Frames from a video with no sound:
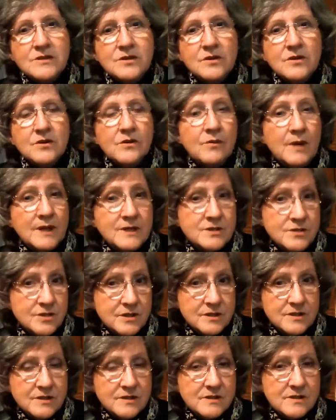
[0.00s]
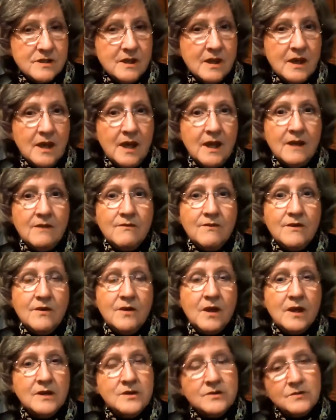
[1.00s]
your questions. And if they're
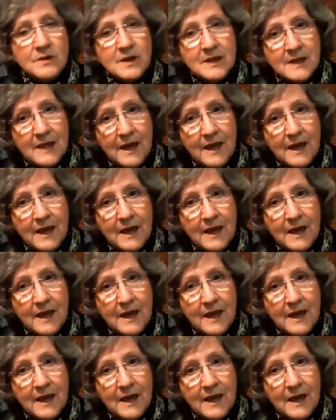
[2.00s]
not doing